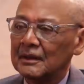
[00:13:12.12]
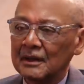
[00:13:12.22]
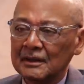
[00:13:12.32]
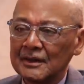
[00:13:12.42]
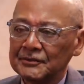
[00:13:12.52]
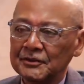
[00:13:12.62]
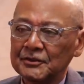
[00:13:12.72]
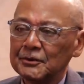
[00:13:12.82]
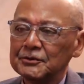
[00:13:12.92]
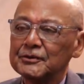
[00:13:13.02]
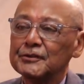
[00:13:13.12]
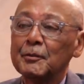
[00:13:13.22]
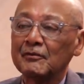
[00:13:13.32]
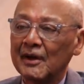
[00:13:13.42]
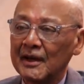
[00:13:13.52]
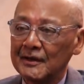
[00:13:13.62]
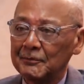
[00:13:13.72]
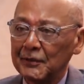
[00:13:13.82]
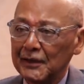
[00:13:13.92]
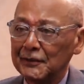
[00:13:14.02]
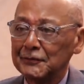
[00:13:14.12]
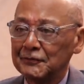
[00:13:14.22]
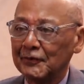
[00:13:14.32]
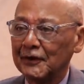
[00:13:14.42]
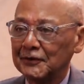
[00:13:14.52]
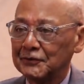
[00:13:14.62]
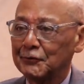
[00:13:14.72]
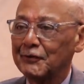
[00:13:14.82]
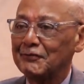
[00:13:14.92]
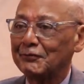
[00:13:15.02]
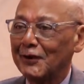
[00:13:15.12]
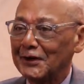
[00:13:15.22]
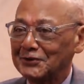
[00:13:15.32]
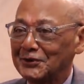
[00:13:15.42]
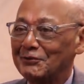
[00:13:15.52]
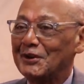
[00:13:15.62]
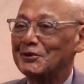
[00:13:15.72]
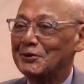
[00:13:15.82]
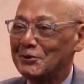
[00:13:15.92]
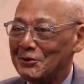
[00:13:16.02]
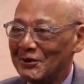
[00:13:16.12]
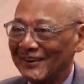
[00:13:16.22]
And our constitutions provided a means for us to refresh and renew